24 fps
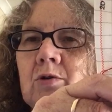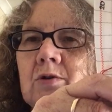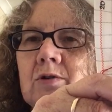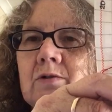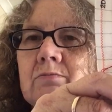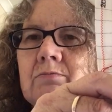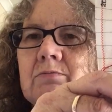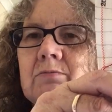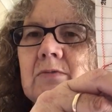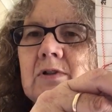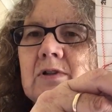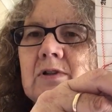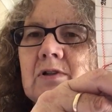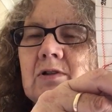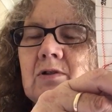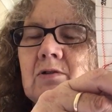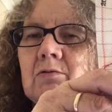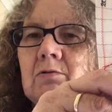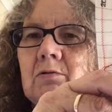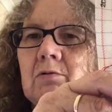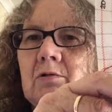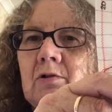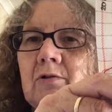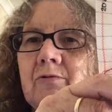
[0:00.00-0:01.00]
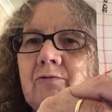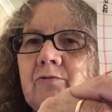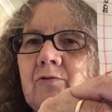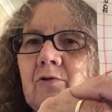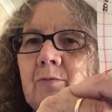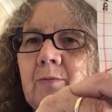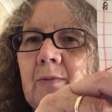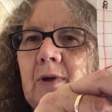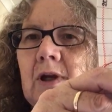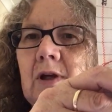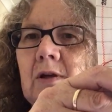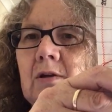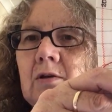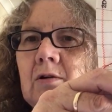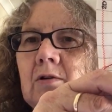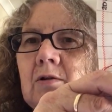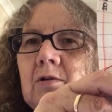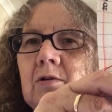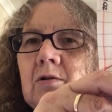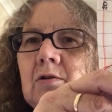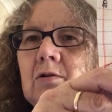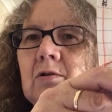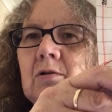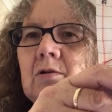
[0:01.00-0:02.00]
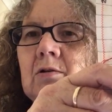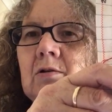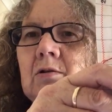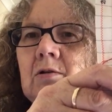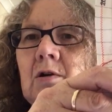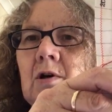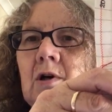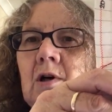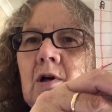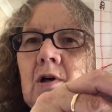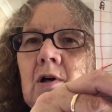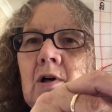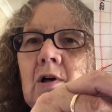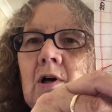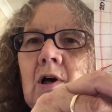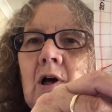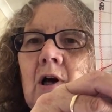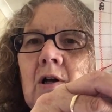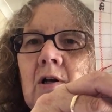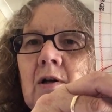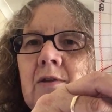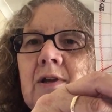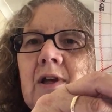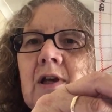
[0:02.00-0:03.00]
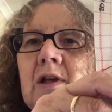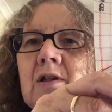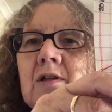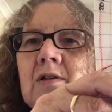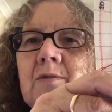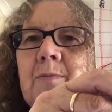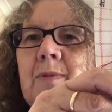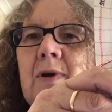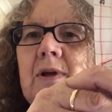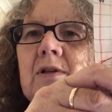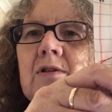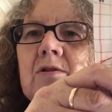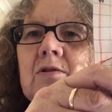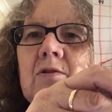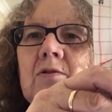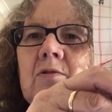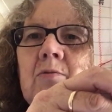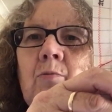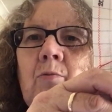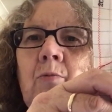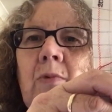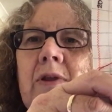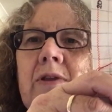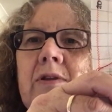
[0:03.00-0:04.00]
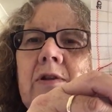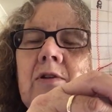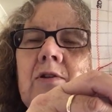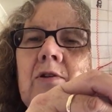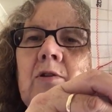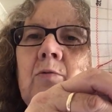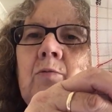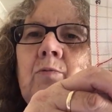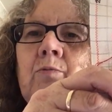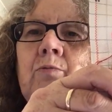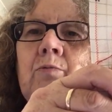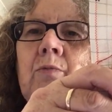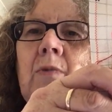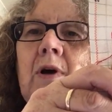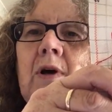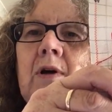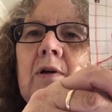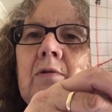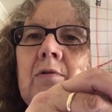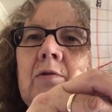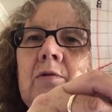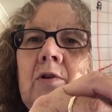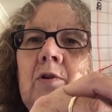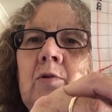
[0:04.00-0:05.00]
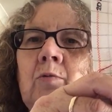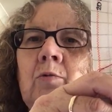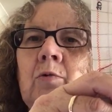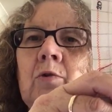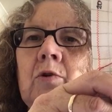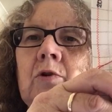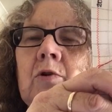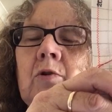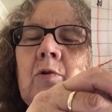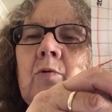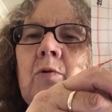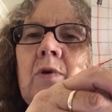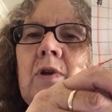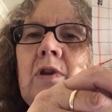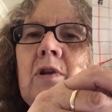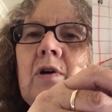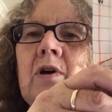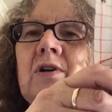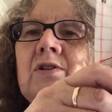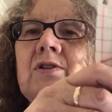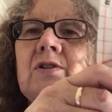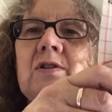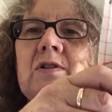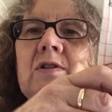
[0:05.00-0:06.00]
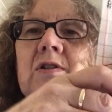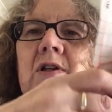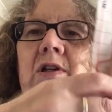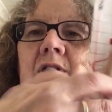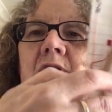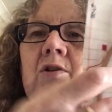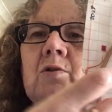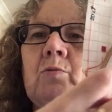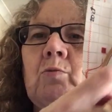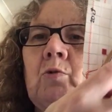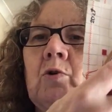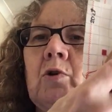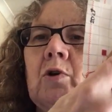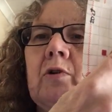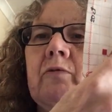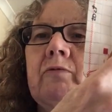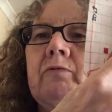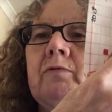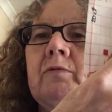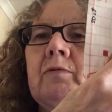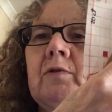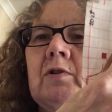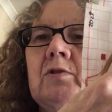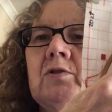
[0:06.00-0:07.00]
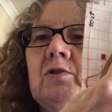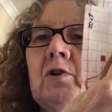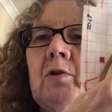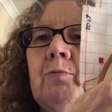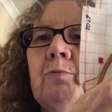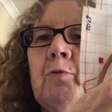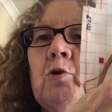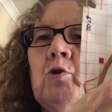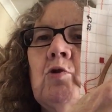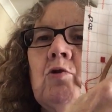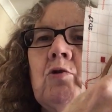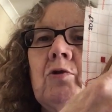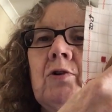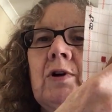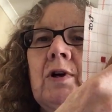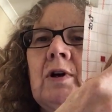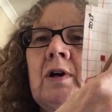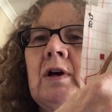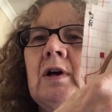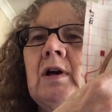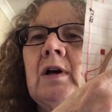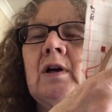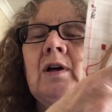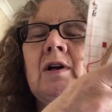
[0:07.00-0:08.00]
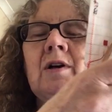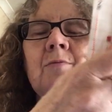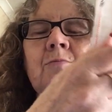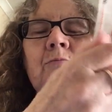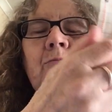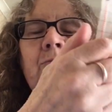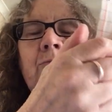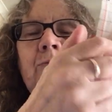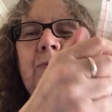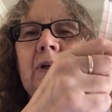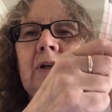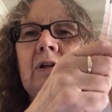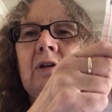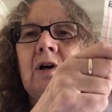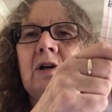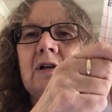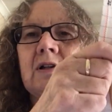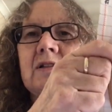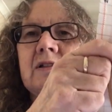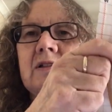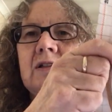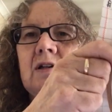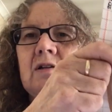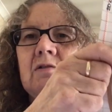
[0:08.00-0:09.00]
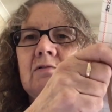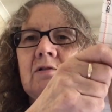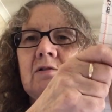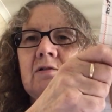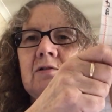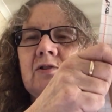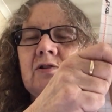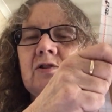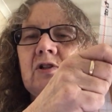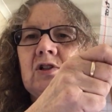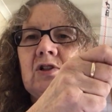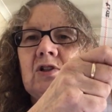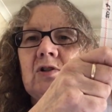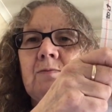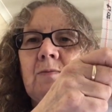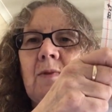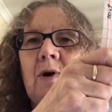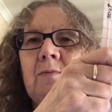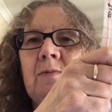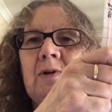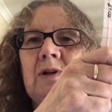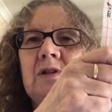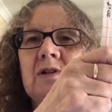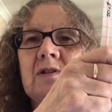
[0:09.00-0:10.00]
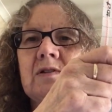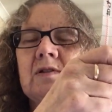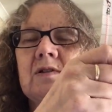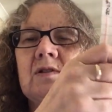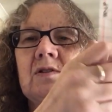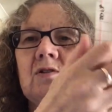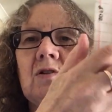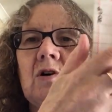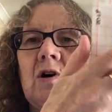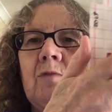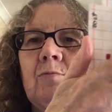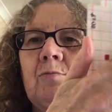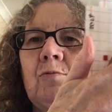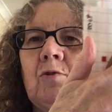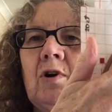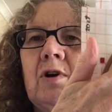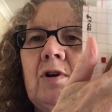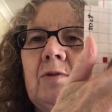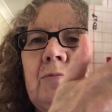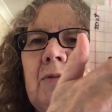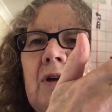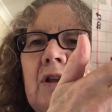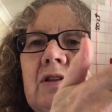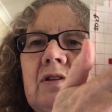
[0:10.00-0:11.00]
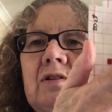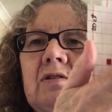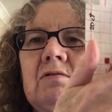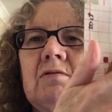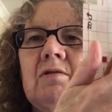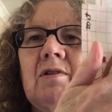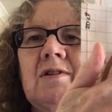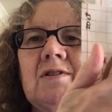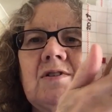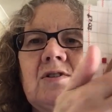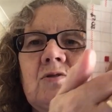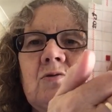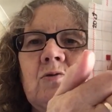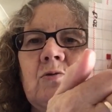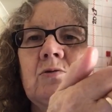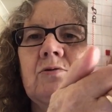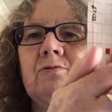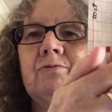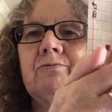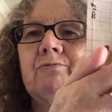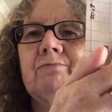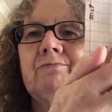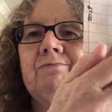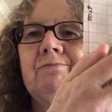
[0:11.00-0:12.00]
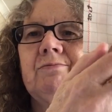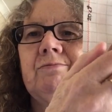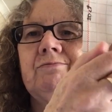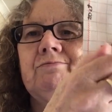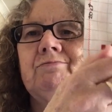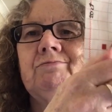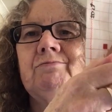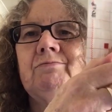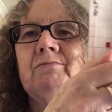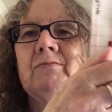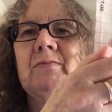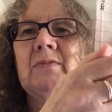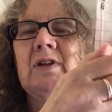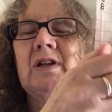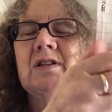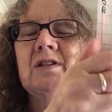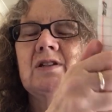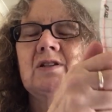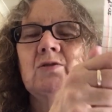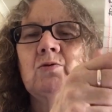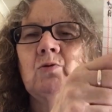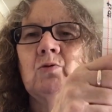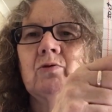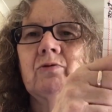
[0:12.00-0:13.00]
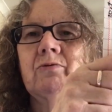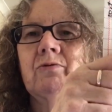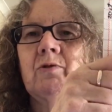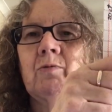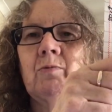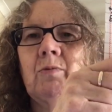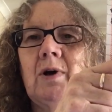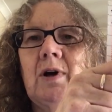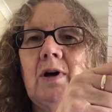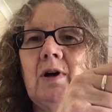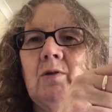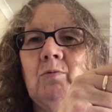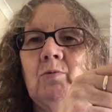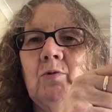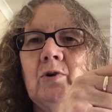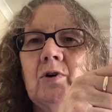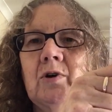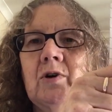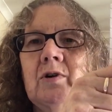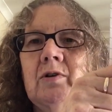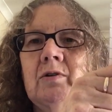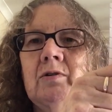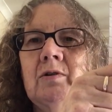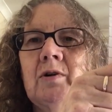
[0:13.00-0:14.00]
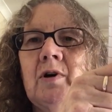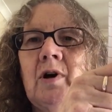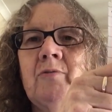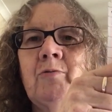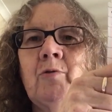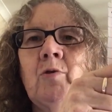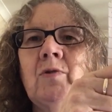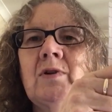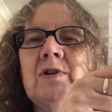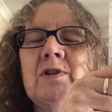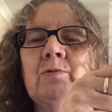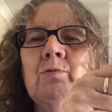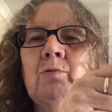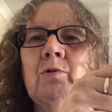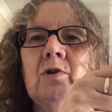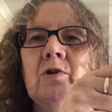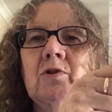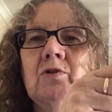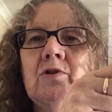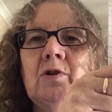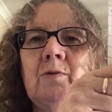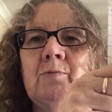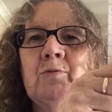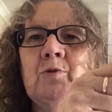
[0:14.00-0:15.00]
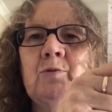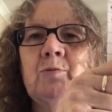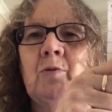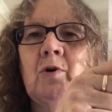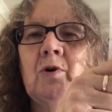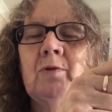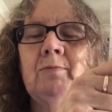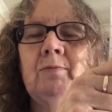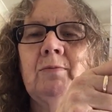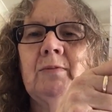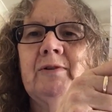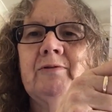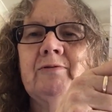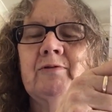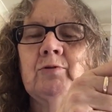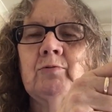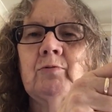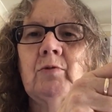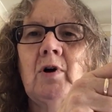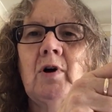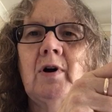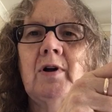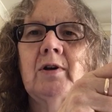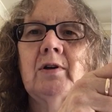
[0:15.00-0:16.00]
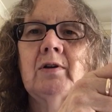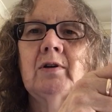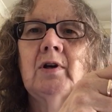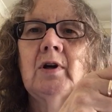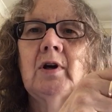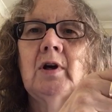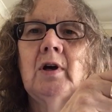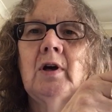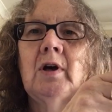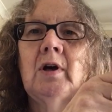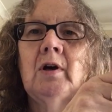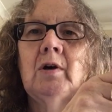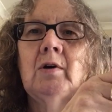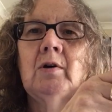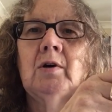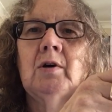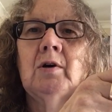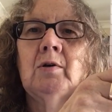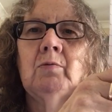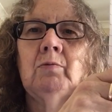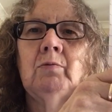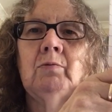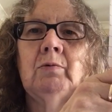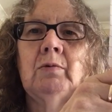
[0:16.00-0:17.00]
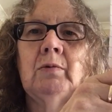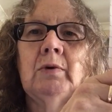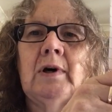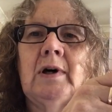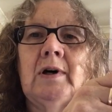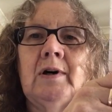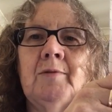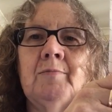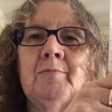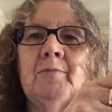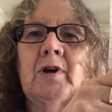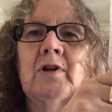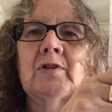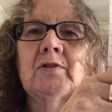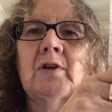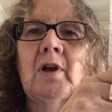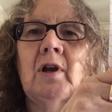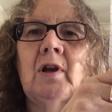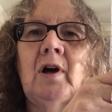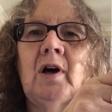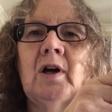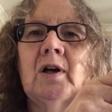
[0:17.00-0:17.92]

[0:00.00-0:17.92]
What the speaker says: It doesn't do a lot for me. And I think it depends on the method you work with. I just tend to work from the top corner. A bit like Sarah, Stitchy Mummy does the typewriter method. That's sort of the way I work. I've always worked top to bottom, left to right. Because I